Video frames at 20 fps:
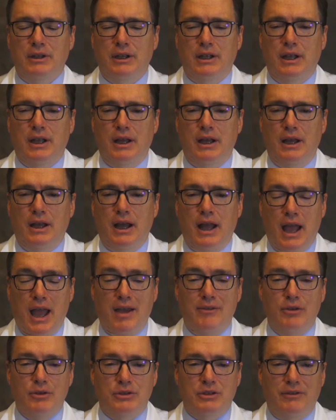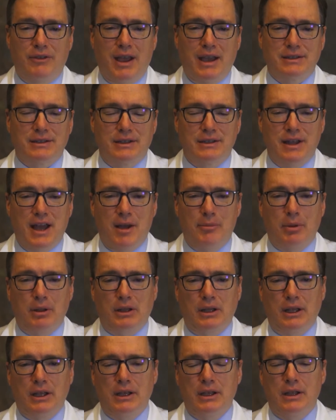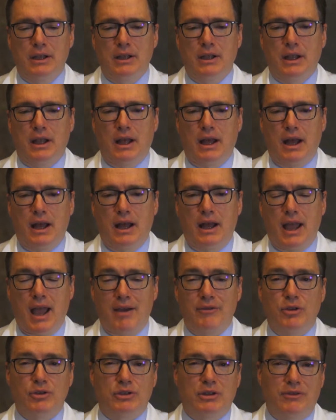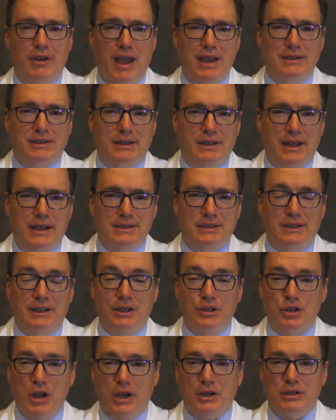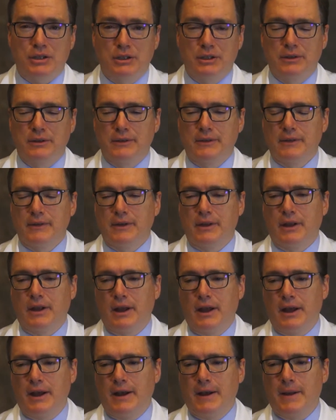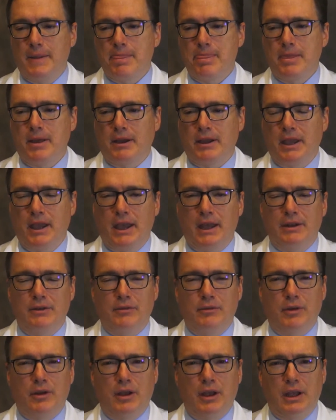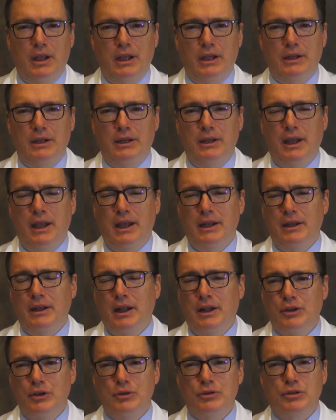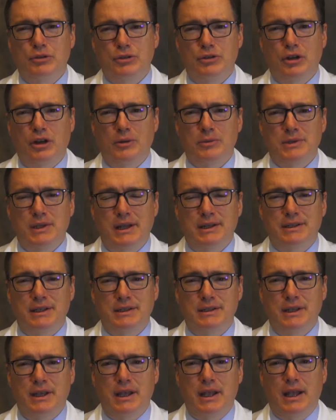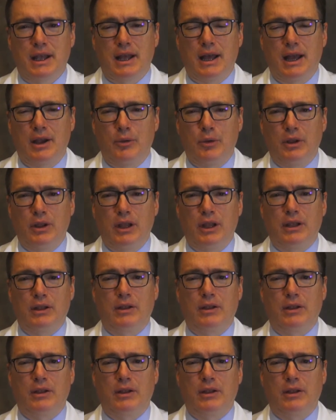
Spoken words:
I have used Avastin topically. I have used Avastin as an injection. Again, in unusual circumstances, I really